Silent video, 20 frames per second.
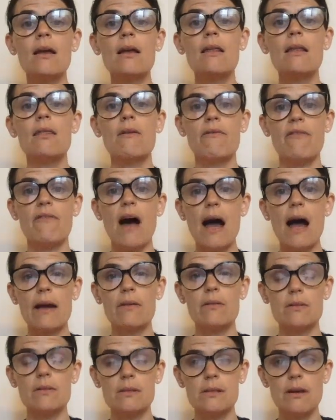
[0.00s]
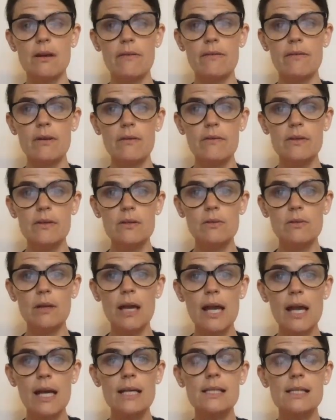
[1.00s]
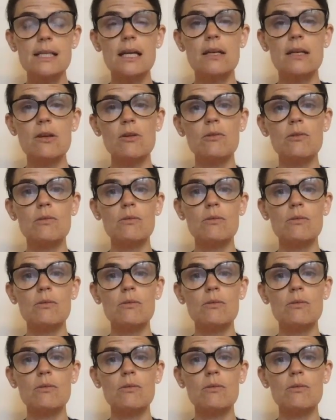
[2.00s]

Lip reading: the files of their visual aids, and